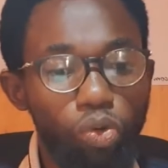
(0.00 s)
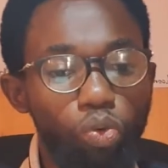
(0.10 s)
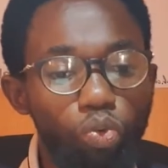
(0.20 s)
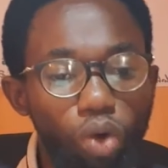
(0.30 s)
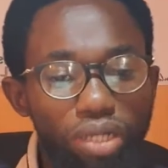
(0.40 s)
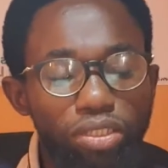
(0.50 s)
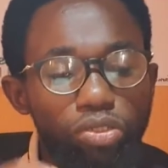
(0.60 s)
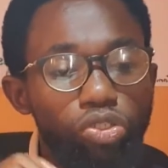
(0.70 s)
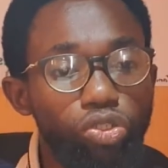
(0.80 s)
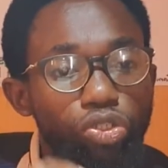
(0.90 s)
What
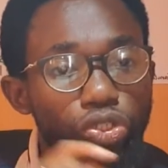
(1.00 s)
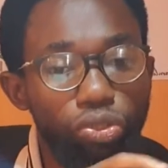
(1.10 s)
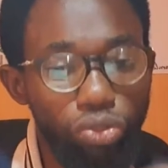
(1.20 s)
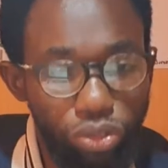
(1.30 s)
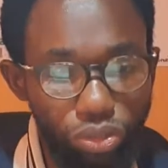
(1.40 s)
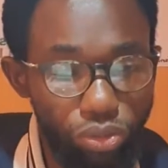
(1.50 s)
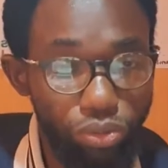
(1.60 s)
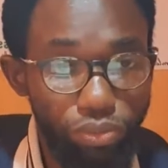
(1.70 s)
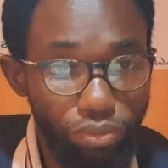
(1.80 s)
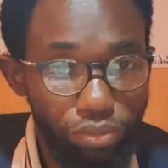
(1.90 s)
do you do?
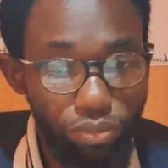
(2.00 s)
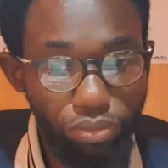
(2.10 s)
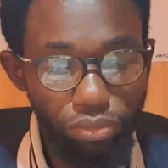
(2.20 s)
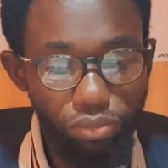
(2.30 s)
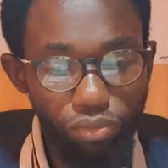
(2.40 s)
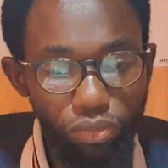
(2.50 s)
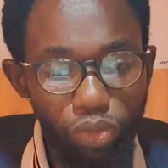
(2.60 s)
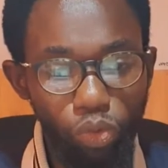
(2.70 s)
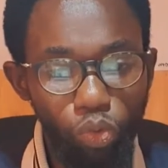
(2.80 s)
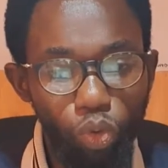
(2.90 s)

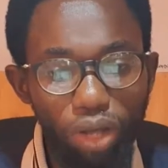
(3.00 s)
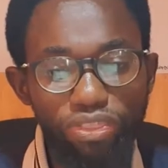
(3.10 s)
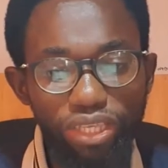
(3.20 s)
What